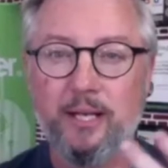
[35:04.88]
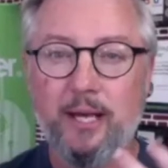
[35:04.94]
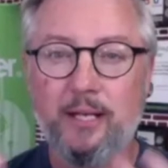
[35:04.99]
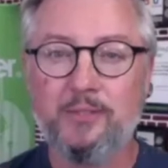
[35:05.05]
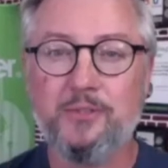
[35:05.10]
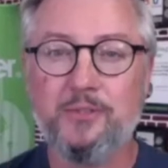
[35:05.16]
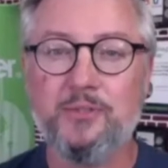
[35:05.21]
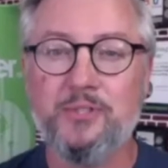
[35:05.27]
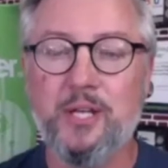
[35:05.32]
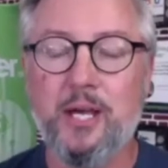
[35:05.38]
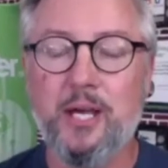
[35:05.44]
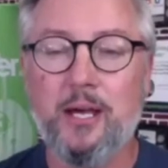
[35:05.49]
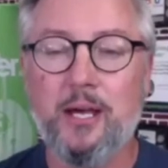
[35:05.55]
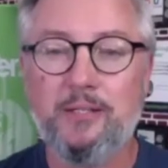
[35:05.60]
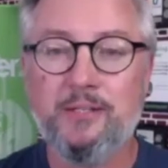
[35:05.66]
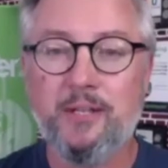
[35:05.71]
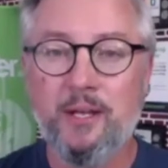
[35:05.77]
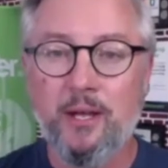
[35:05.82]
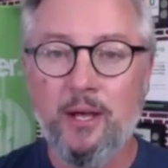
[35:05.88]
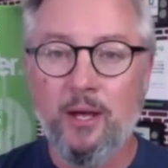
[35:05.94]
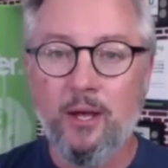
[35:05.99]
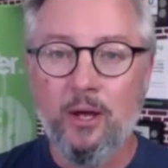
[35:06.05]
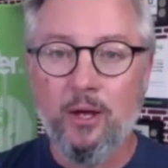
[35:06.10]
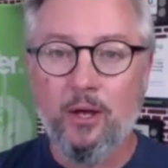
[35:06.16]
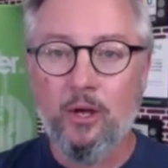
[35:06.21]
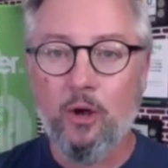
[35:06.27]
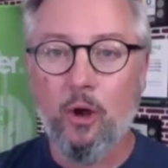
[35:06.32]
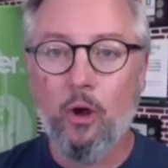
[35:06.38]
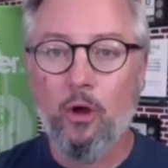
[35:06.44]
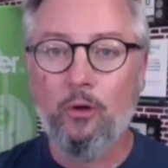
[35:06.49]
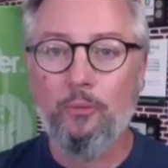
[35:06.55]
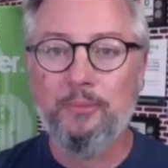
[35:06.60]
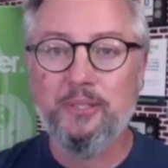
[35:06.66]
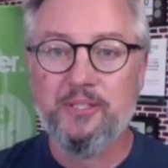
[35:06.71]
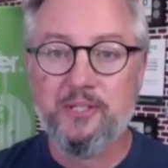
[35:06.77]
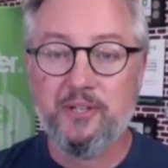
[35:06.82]
exercise.
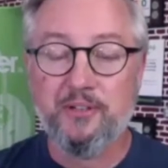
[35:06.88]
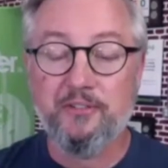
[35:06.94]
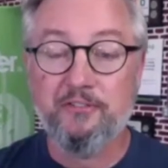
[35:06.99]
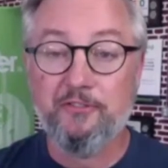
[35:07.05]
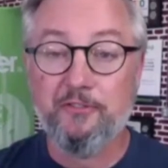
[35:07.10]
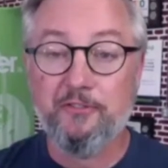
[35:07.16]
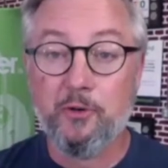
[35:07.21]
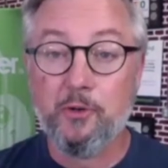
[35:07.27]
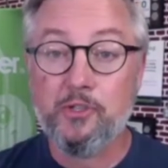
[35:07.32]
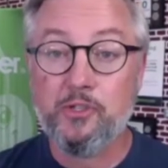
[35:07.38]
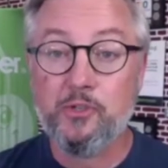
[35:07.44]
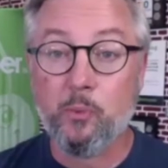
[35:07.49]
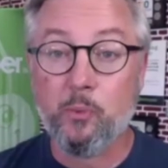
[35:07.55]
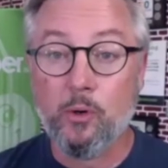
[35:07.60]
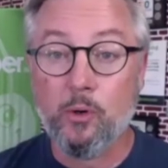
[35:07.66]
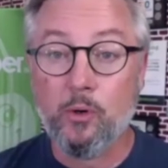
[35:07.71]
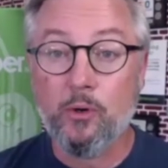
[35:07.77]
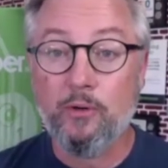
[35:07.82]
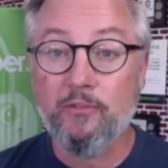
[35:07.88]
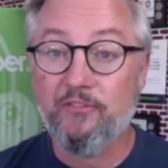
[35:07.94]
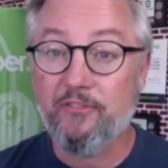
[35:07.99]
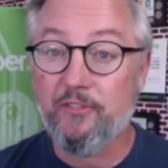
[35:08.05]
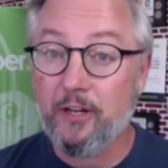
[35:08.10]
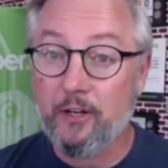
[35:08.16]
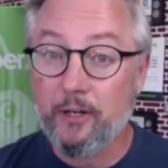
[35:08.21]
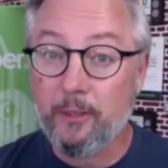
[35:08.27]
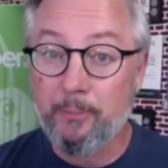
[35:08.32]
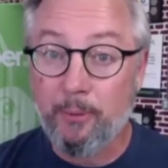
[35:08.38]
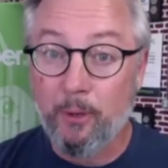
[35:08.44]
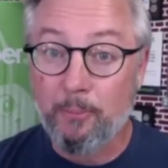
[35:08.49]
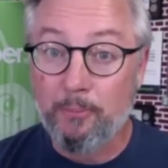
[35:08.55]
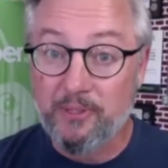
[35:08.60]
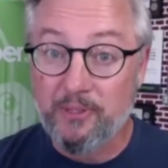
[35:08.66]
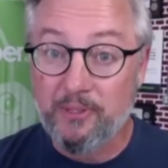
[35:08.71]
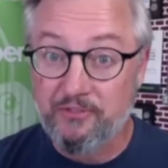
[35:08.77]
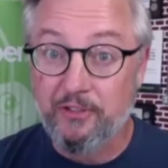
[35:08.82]
Calm is the first word very
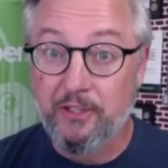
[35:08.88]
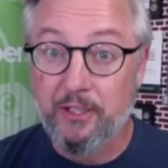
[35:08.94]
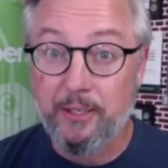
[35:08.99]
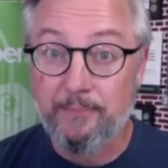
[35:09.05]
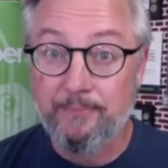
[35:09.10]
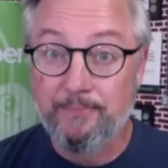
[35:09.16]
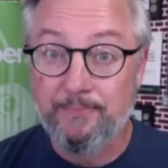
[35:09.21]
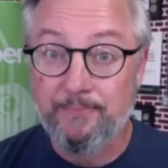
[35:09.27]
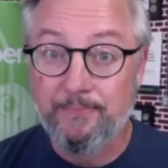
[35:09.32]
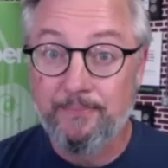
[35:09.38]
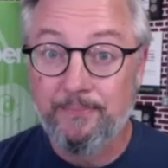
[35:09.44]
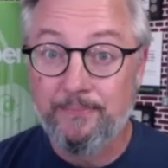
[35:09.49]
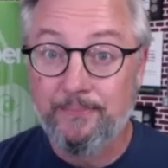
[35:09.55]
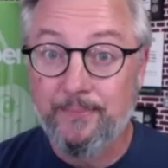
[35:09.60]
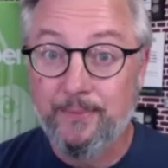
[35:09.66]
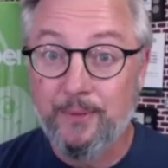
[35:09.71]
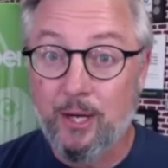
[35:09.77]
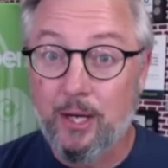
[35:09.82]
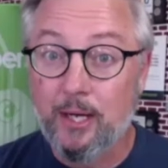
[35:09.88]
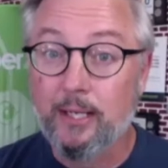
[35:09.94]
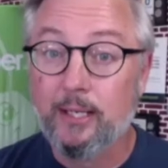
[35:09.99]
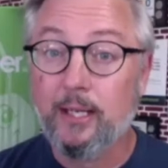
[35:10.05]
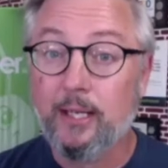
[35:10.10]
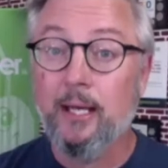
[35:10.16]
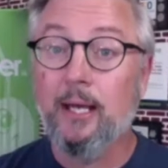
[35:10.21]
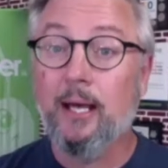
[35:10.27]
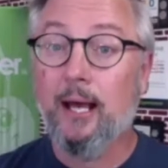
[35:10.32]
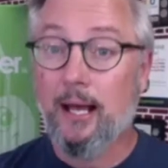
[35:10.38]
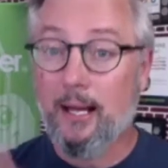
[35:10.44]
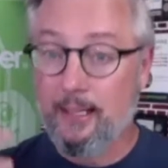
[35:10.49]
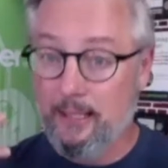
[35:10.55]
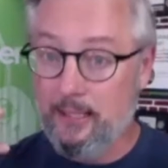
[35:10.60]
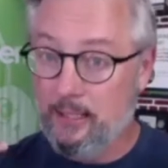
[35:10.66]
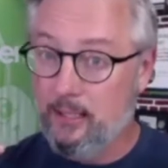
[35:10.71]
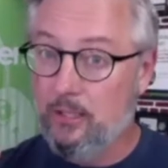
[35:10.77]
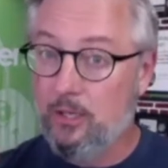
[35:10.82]
purposefully. Right? I
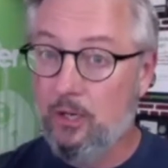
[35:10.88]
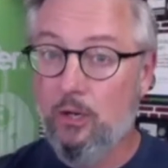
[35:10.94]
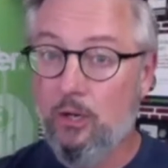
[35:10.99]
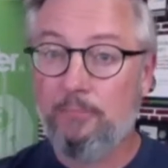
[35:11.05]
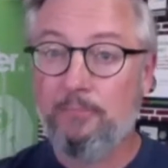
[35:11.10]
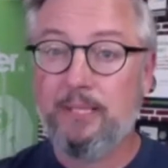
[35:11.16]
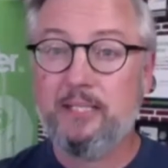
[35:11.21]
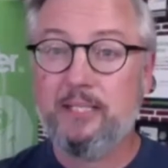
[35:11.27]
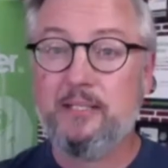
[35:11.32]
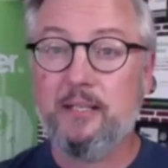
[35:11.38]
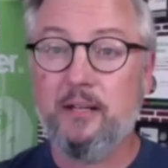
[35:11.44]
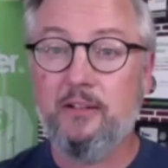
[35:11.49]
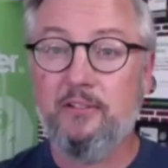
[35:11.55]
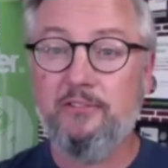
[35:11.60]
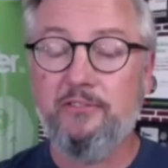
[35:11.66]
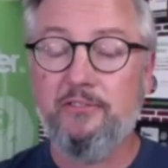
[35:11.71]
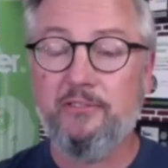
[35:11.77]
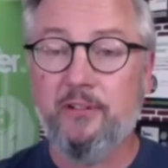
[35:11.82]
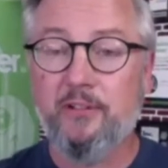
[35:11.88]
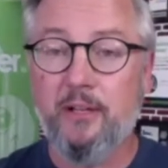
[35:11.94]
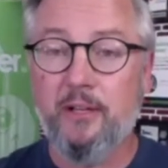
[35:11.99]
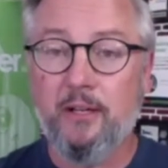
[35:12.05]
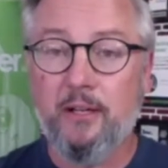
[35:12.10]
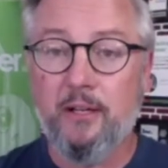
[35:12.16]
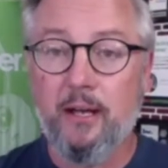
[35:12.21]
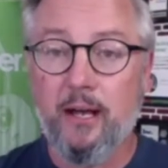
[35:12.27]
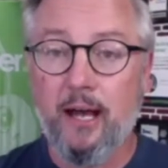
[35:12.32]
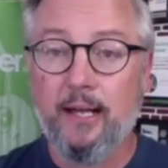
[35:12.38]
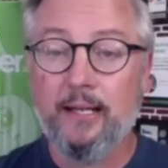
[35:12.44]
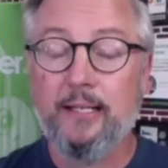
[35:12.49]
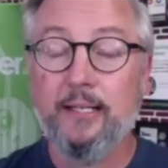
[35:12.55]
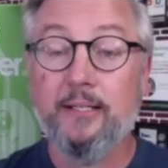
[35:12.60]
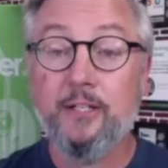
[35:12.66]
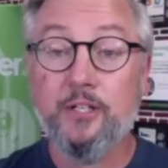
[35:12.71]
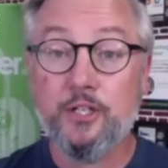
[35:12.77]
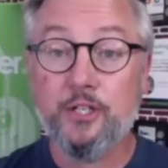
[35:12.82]
need to calm myself. I
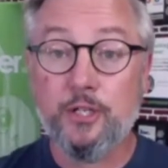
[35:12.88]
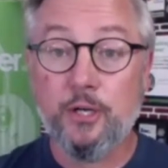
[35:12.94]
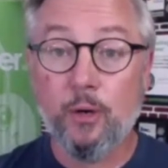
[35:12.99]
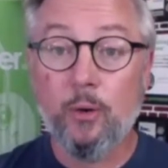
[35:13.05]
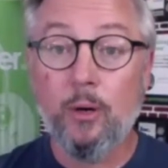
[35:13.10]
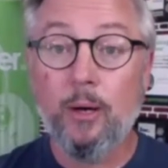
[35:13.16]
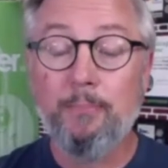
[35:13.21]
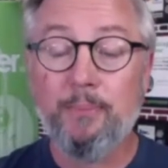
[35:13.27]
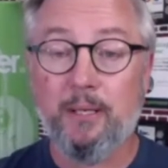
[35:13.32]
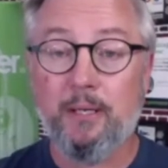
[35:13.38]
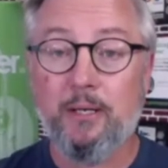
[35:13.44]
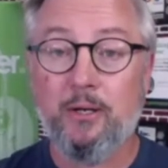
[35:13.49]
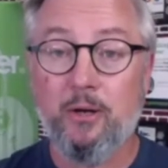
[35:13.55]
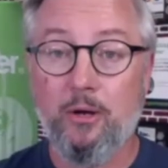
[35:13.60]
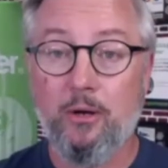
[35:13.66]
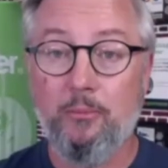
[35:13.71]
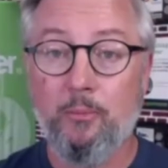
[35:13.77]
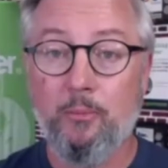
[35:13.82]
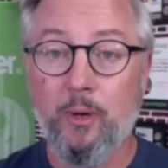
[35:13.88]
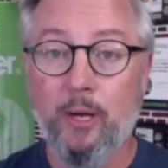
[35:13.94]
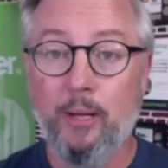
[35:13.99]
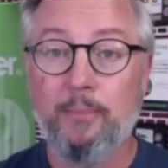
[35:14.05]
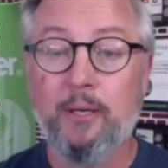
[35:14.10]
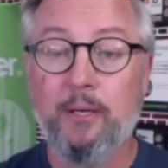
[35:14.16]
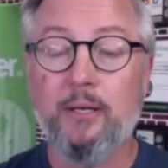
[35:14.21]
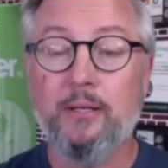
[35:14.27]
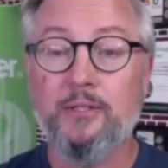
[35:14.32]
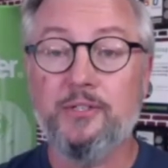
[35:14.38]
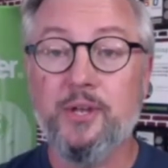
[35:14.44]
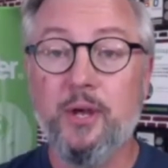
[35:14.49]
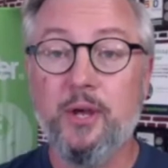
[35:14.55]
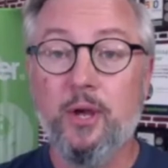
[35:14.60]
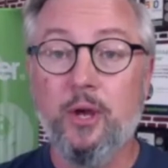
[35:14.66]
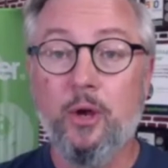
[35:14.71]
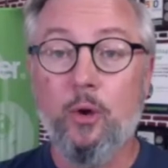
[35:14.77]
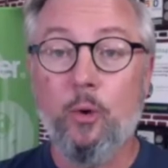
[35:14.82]
need to show up in a calm way because
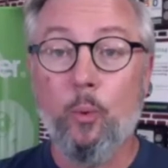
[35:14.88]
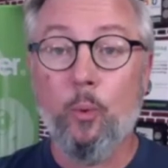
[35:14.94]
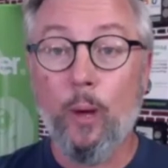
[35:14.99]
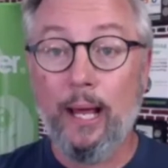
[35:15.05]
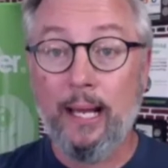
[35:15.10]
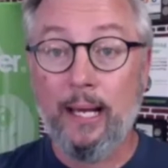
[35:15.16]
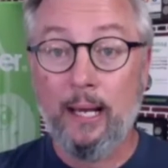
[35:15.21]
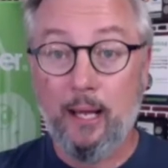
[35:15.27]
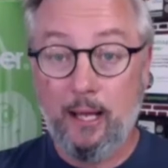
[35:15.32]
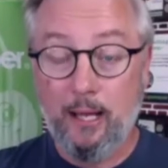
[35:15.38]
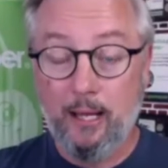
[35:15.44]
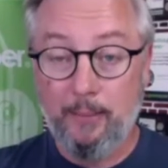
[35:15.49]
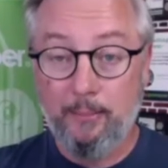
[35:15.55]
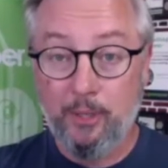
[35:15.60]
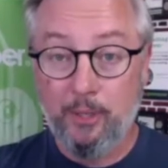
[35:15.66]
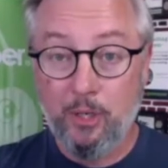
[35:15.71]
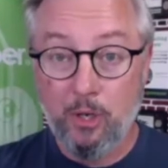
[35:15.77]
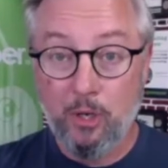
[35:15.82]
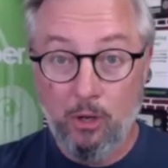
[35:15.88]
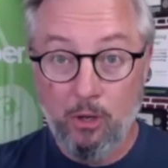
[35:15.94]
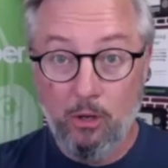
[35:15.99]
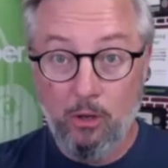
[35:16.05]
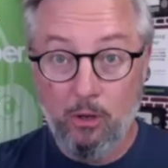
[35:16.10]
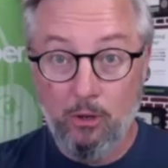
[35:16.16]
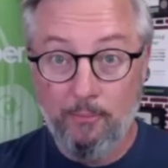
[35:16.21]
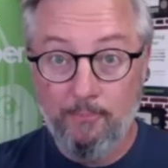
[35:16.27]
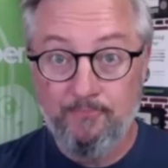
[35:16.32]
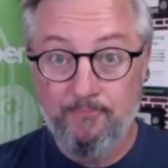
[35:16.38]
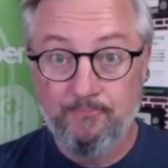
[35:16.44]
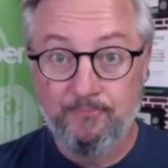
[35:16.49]
when I'm calm,